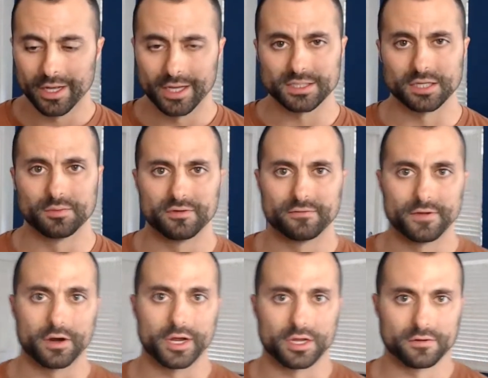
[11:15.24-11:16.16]
it is going to be
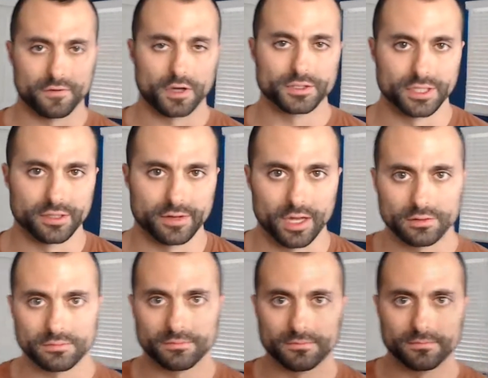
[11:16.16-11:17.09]
very confronting
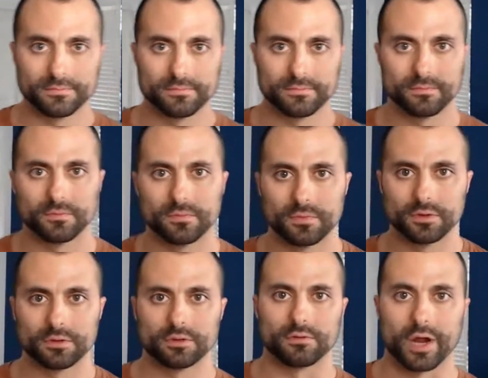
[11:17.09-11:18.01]
then,
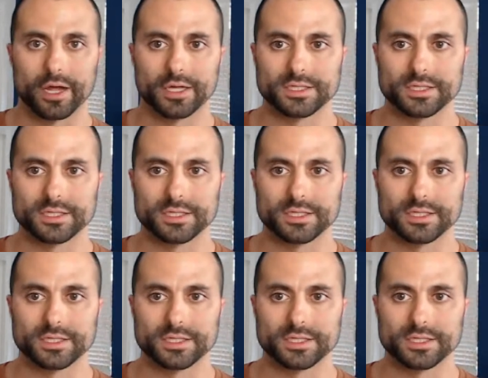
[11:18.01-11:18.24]
right?